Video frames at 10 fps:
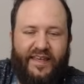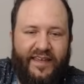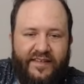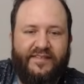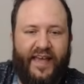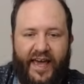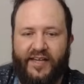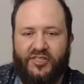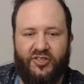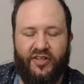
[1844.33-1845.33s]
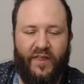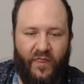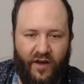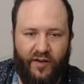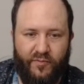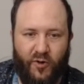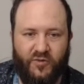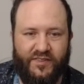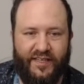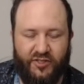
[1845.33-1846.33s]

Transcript: is actually the most,